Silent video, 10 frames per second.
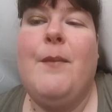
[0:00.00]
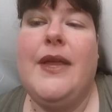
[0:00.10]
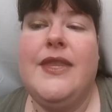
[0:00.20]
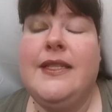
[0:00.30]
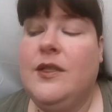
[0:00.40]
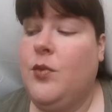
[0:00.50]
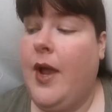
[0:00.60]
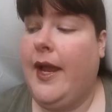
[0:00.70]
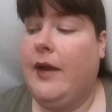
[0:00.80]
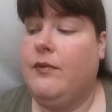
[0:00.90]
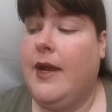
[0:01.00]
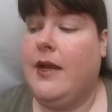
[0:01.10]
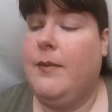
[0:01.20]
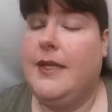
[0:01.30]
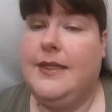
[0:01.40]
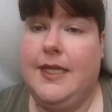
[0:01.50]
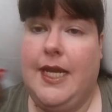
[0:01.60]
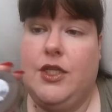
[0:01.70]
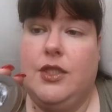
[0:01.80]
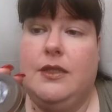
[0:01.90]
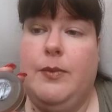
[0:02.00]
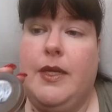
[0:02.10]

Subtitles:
But this is why I recommend Tenacious,